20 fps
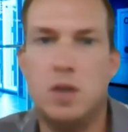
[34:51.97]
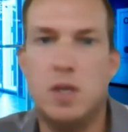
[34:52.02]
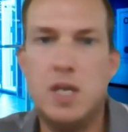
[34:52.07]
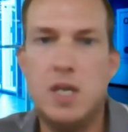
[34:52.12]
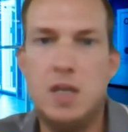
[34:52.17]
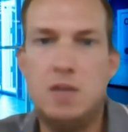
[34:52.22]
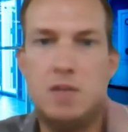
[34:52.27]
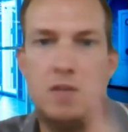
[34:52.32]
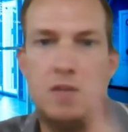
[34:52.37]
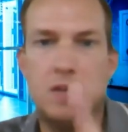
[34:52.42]

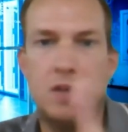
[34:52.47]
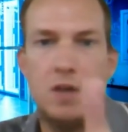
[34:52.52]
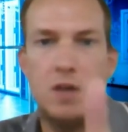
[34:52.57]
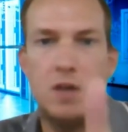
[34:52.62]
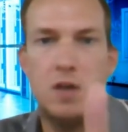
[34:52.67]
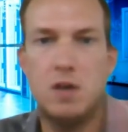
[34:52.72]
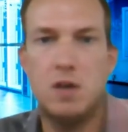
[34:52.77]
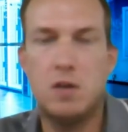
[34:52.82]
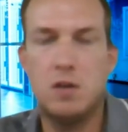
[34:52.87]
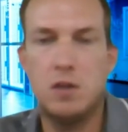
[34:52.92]
heat
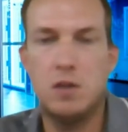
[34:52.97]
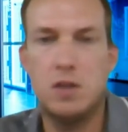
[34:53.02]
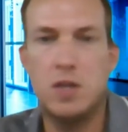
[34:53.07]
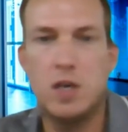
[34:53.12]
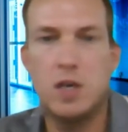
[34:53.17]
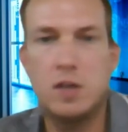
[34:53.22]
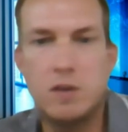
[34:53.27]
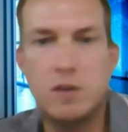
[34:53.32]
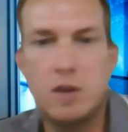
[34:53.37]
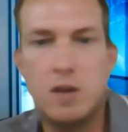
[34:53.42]

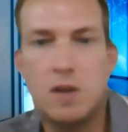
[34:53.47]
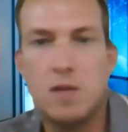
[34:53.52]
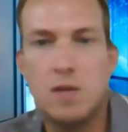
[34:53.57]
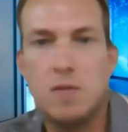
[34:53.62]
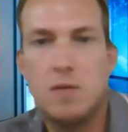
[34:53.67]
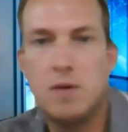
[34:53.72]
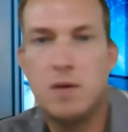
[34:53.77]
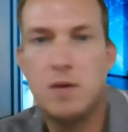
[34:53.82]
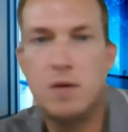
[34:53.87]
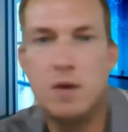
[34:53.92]
conductor,
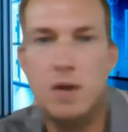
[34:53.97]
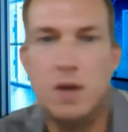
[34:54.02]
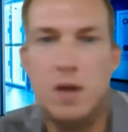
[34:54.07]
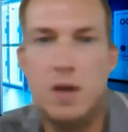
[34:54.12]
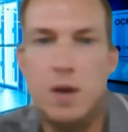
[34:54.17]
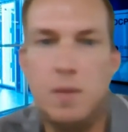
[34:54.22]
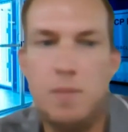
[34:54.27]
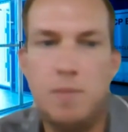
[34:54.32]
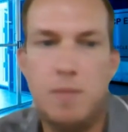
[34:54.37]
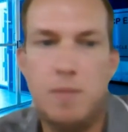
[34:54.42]

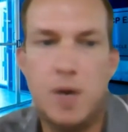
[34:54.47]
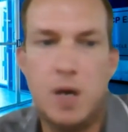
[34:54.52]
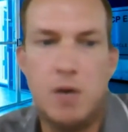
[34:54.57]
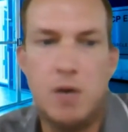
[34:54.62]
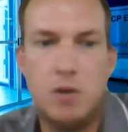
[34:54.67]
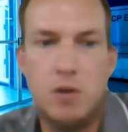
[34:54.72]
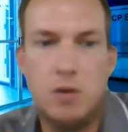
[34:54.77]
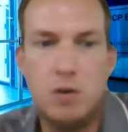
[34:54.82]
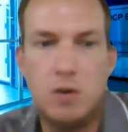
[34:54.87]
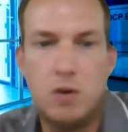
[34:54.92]

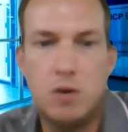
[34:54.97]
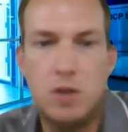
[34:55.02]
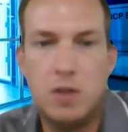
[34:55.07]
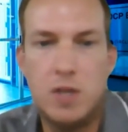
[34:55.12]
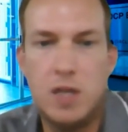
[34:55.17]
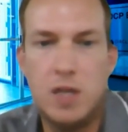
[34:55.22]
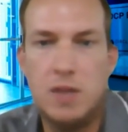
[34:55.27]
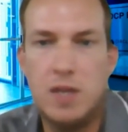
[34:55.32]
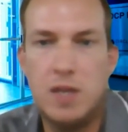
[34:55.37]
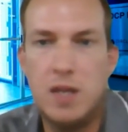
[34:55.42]
how do you call
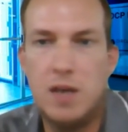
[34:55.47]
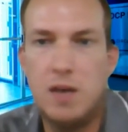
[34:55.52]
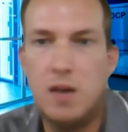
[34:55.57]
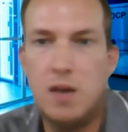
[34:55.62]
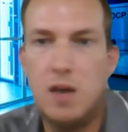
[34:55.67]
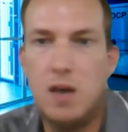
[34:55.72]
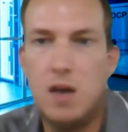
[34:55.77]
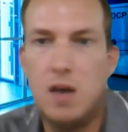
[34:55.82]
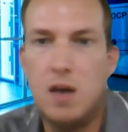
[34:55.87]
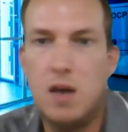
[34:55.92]
it? And
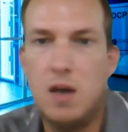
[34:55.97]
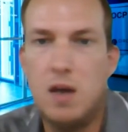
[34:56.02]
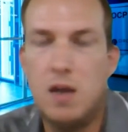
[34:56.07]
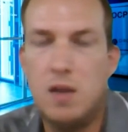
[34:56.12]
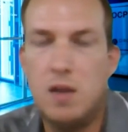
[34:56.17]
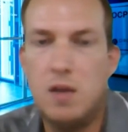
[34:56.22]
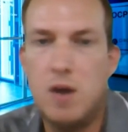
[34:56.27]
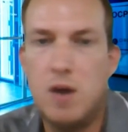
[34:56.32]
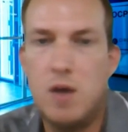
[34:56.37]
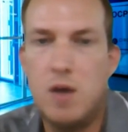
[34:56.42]
then
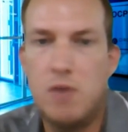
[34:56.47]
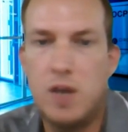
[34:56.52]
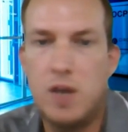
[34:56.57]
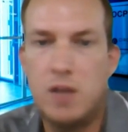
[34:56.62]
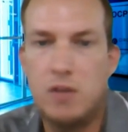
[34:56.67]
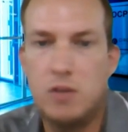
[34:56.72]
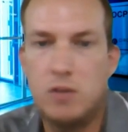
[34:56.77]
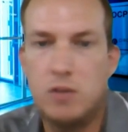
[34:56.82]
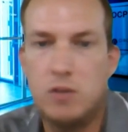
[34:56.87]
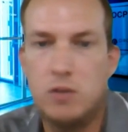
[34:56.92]
you have
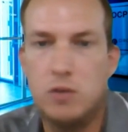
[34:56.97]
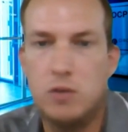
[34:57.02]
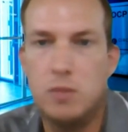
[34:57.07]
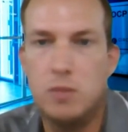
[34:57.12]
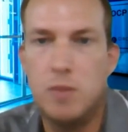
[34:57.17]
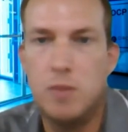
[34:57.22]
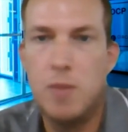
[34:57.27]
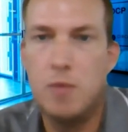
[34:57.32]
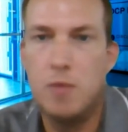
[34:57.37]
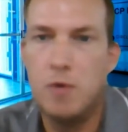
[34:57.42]
access to
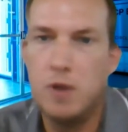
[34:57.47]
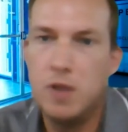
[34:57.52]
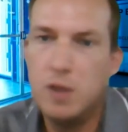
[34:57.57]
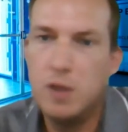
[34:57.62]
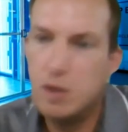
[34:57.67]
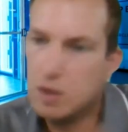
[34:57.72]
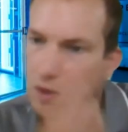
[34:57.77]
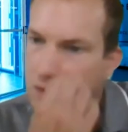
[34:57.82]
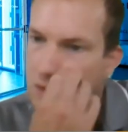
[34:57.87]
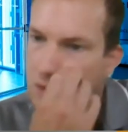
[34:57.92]
the memory.